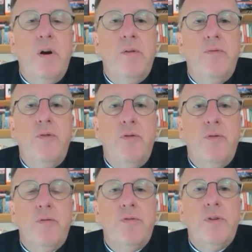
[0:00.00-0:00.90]
of
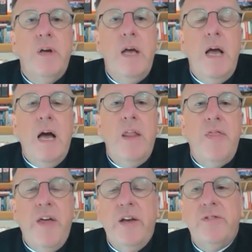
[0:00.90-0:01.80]
funerals and
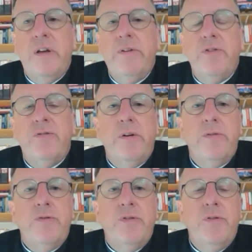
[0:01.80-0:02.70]
Thanksgiving
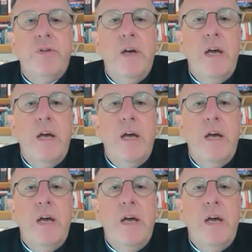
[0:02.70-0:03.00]
services,